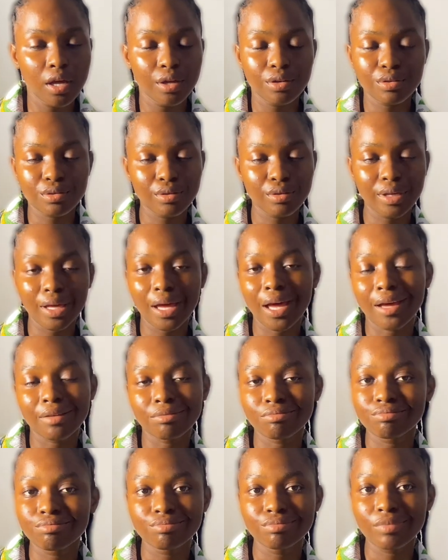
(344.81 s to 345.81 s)
So yeah,
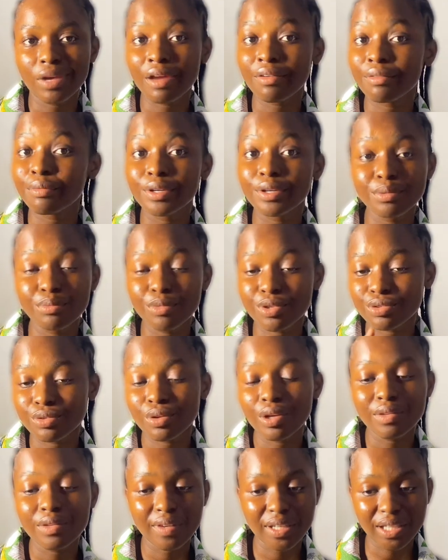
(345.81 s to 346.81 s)
everybody must know
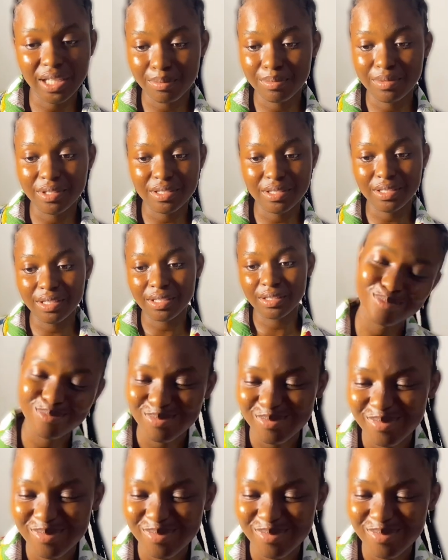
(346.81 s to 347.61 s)
vitamin C.